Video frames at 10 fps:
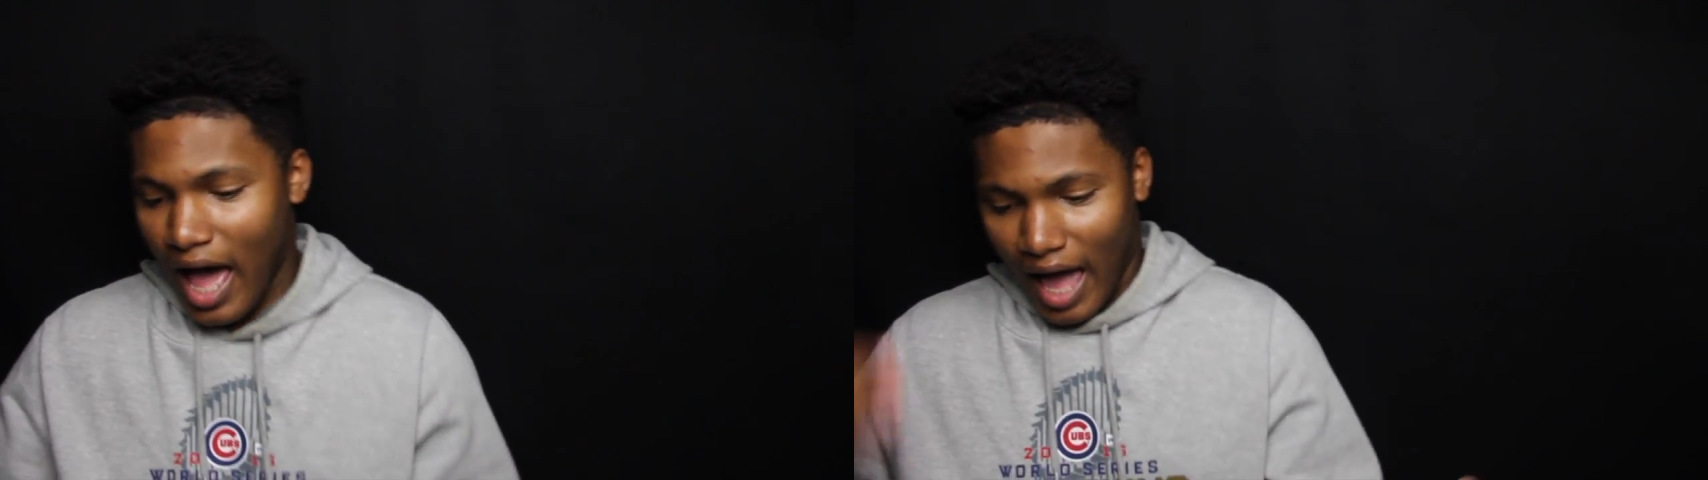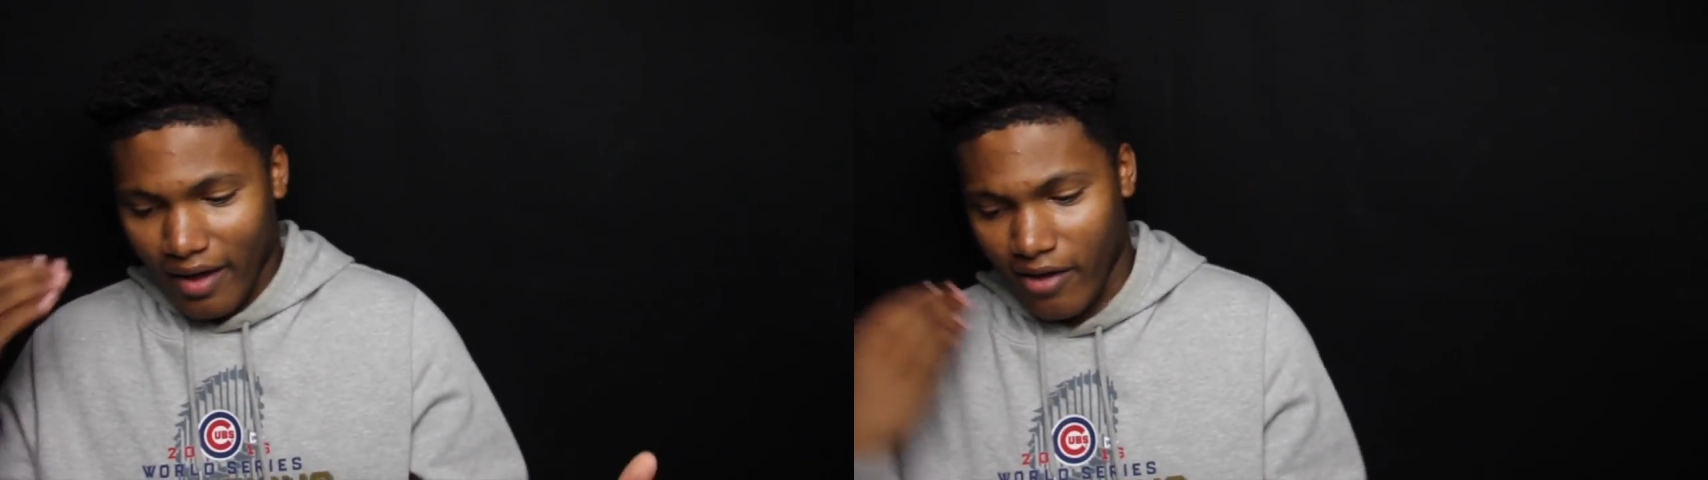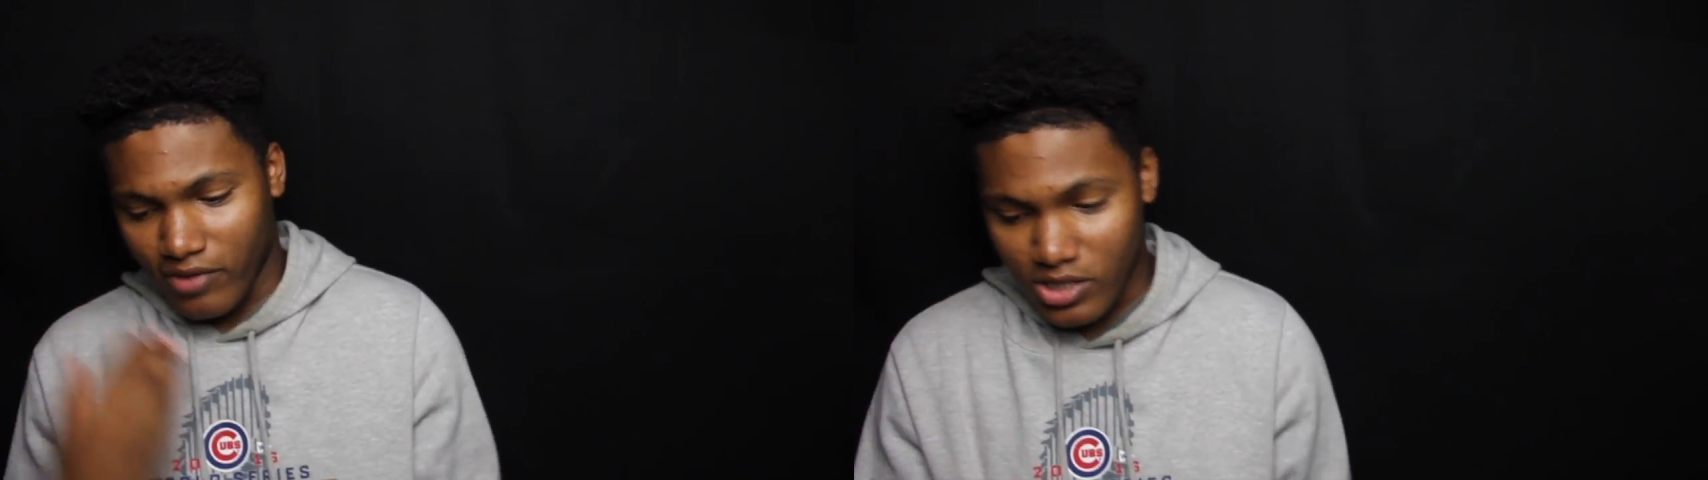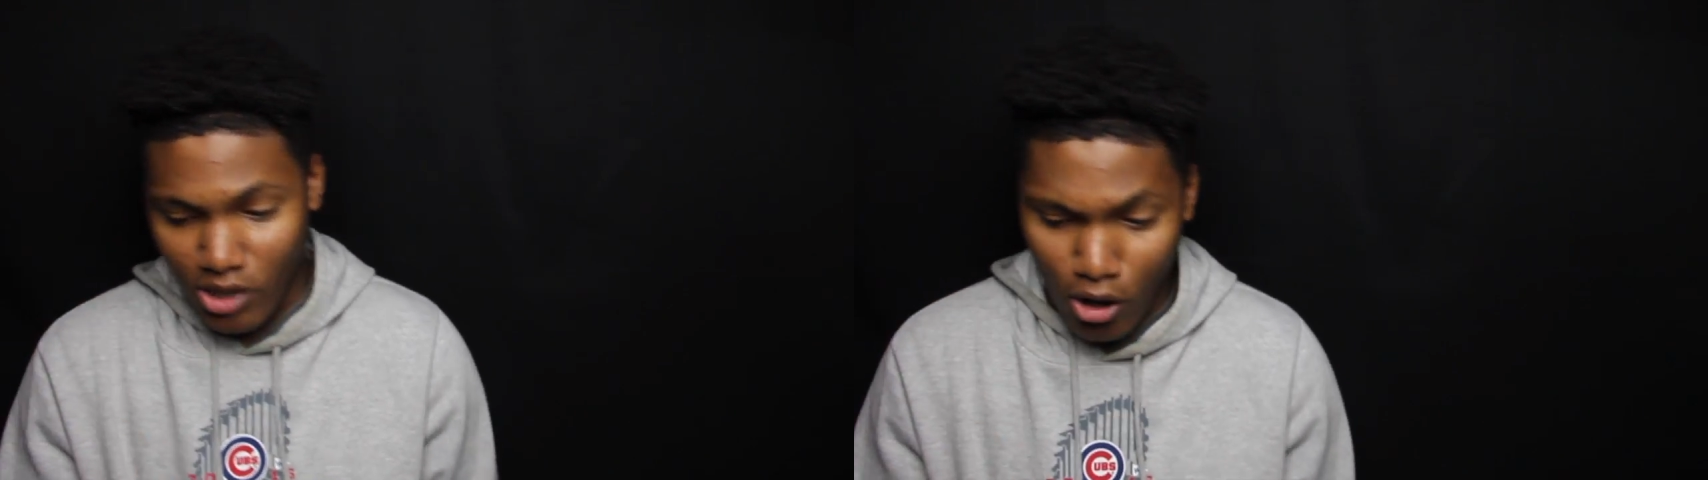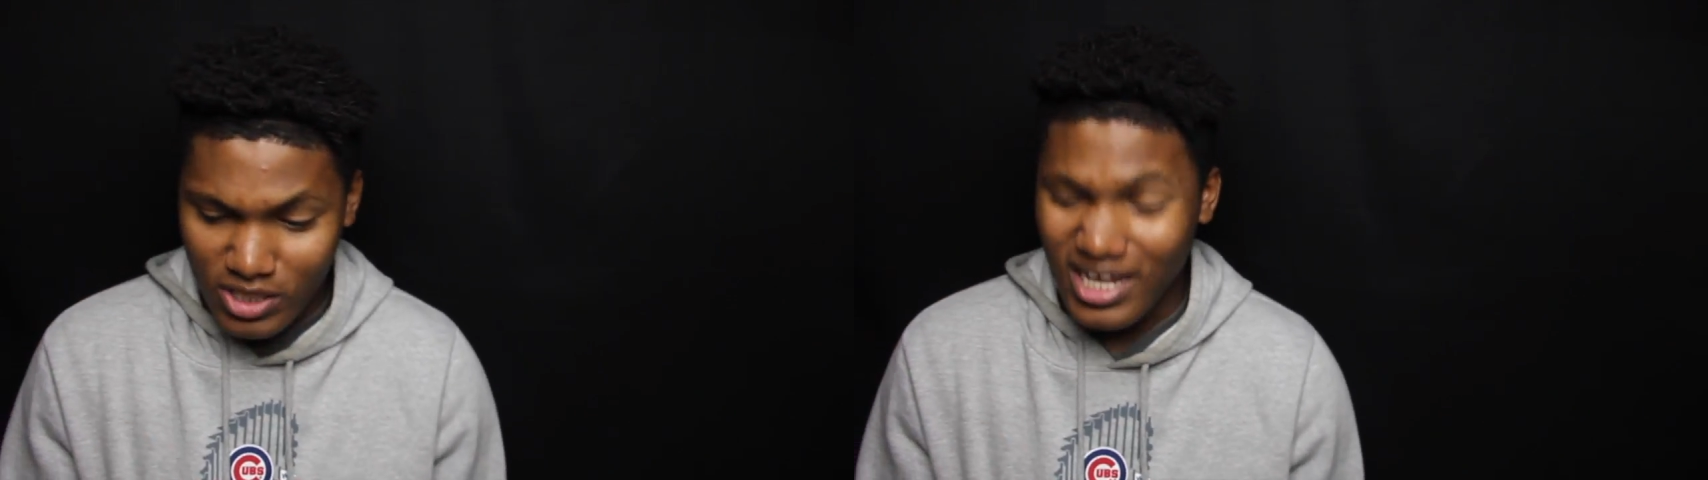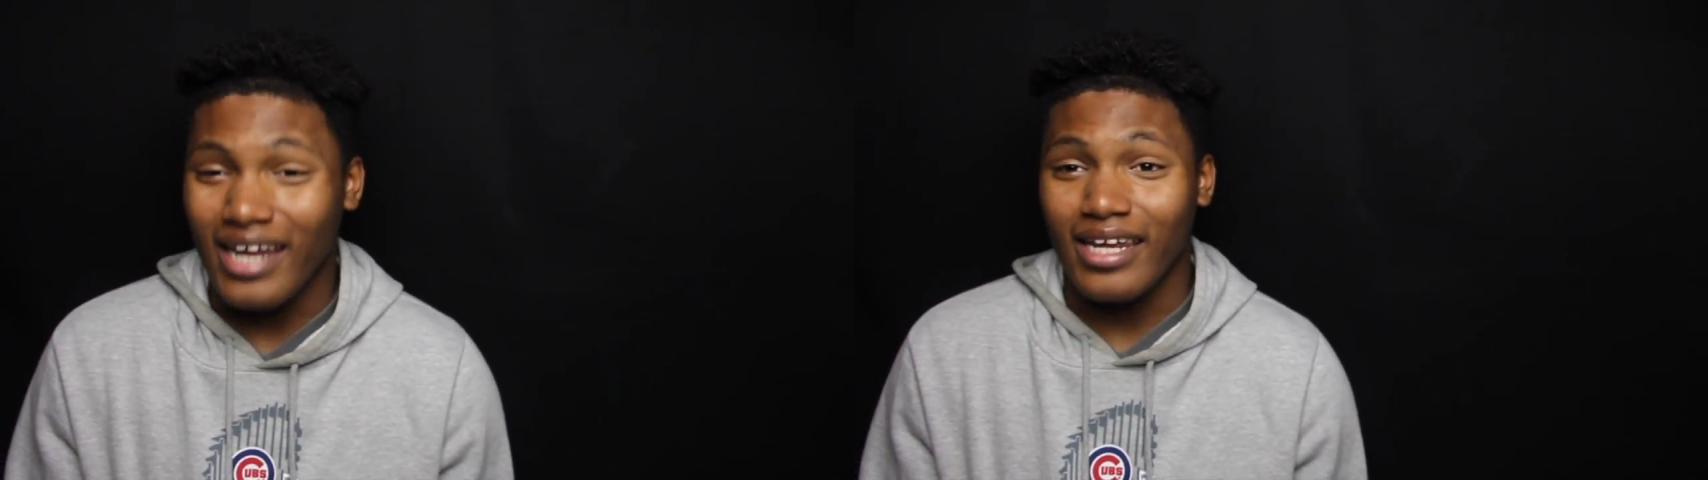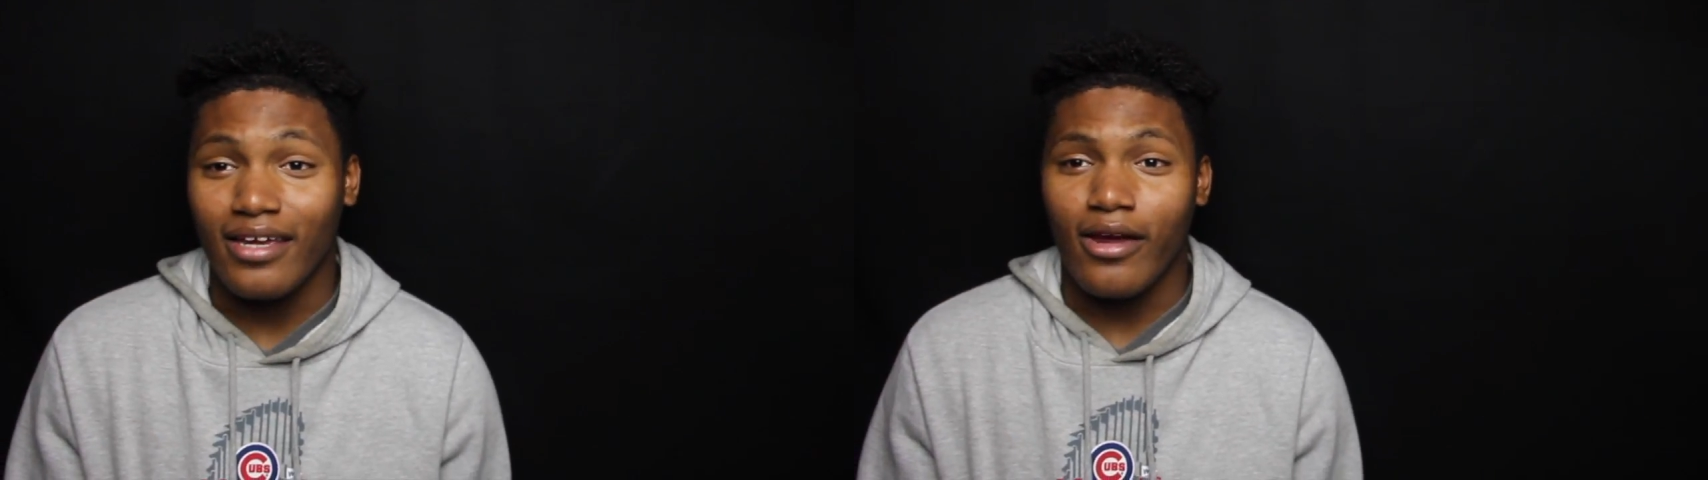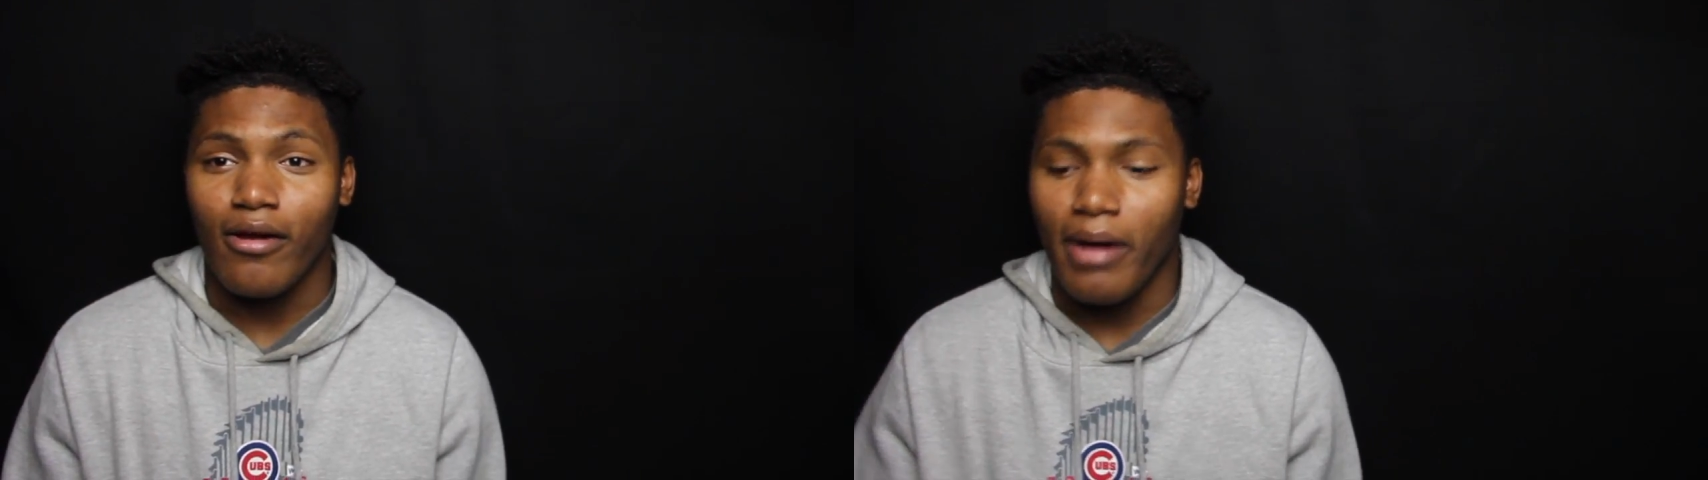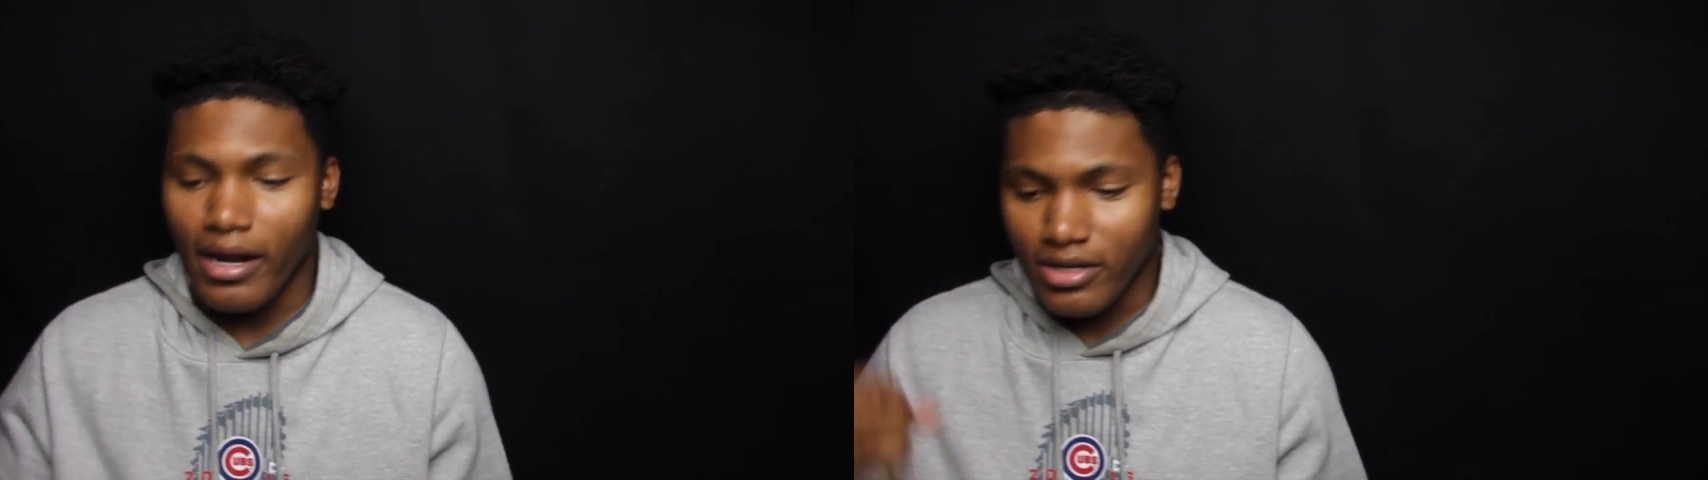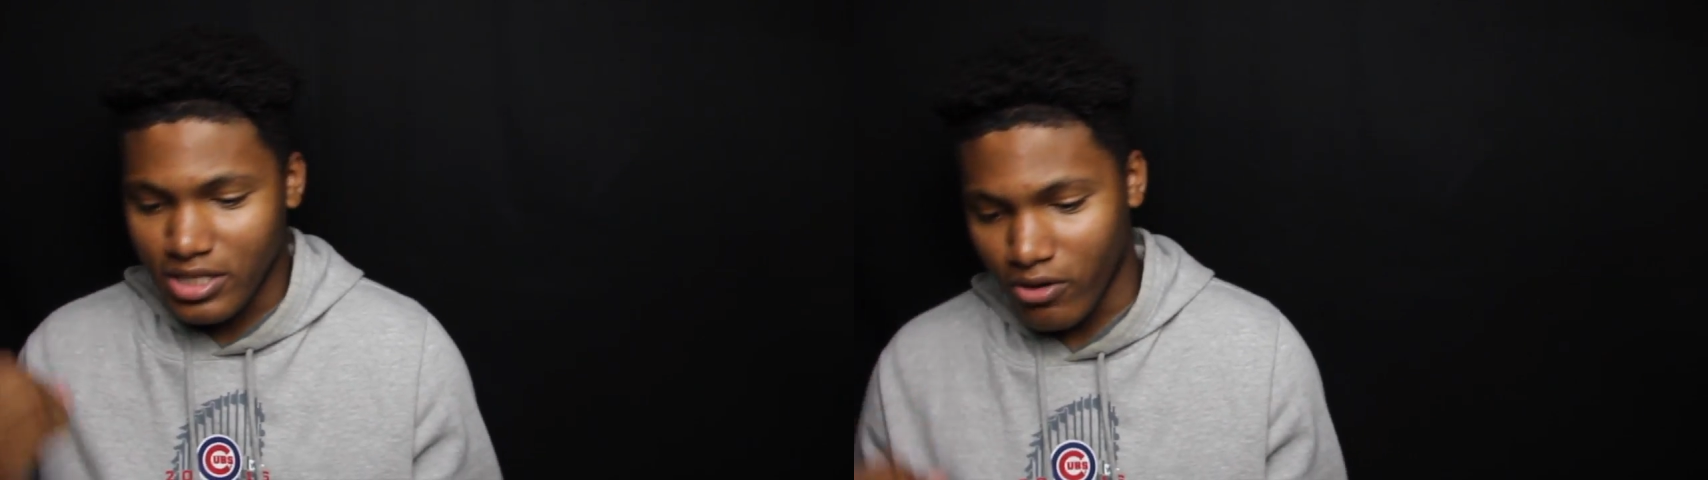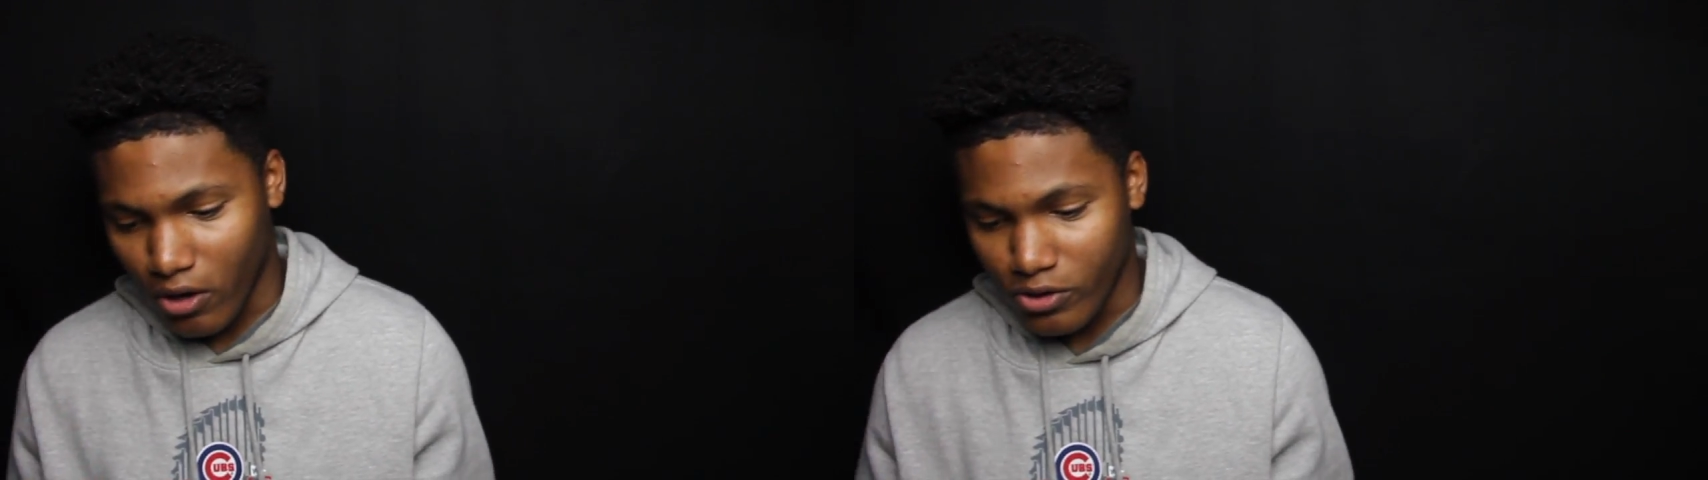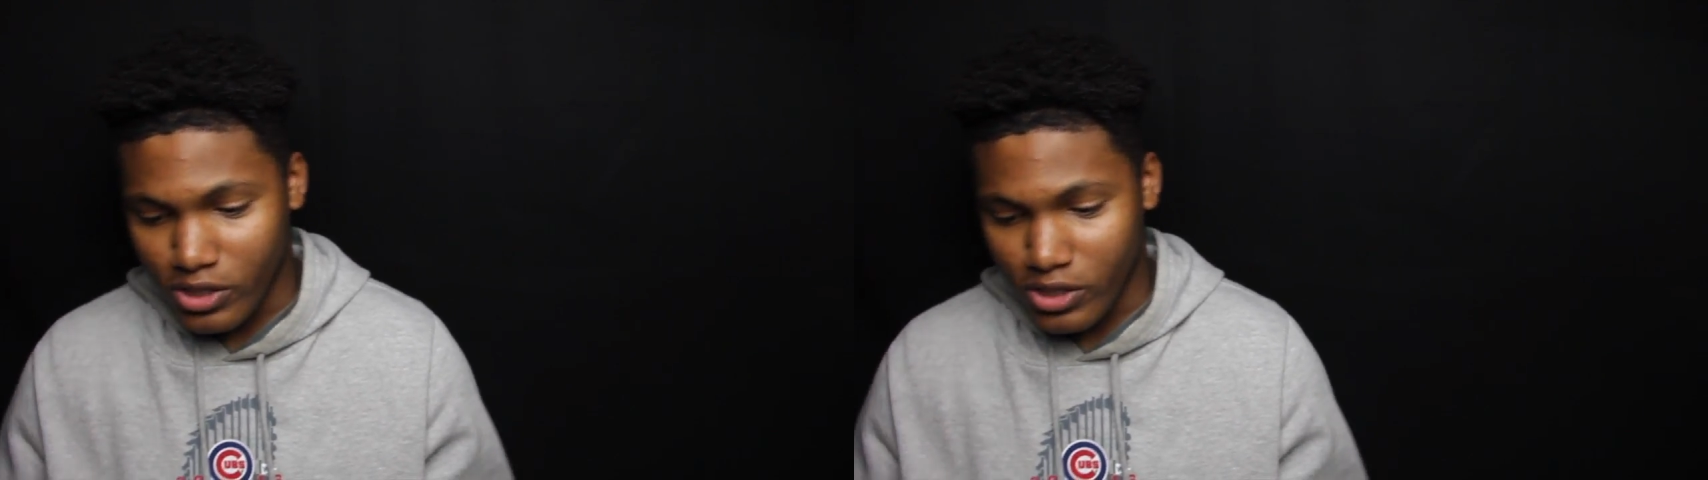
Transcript: I gave the songs that I didn't care about a 0.